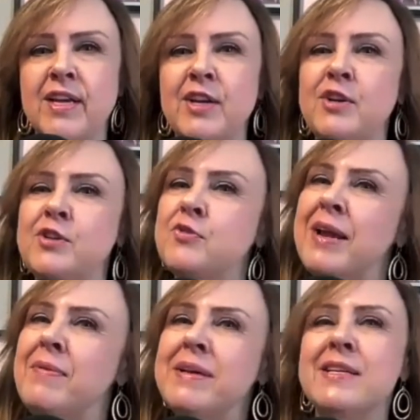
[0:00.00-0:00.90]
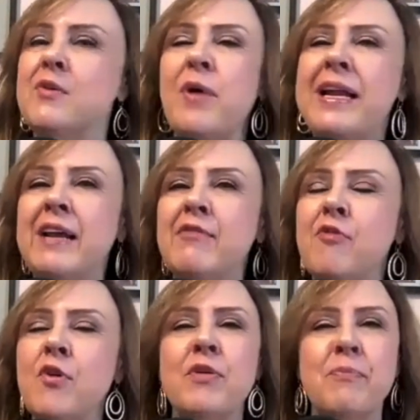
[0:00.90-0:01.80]
Your dream isn't waiting
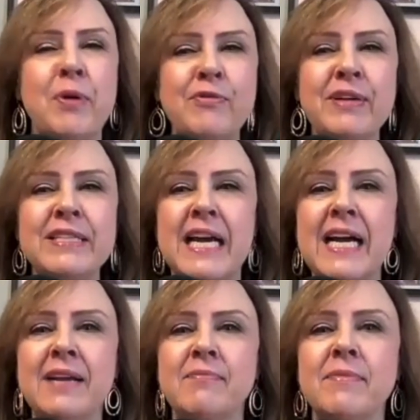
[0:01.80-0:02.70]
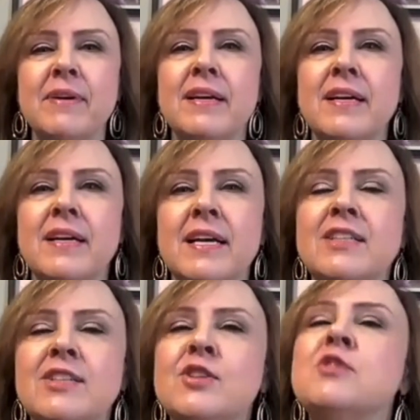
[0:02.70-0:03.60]
for the perfect time.
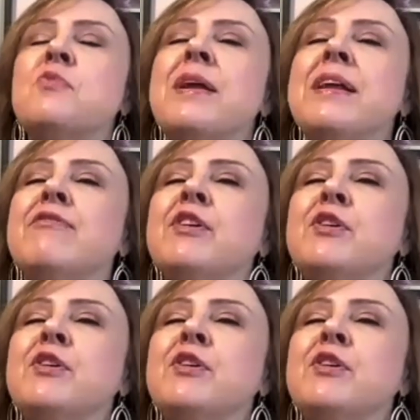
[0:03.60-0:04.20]
It's just waiting for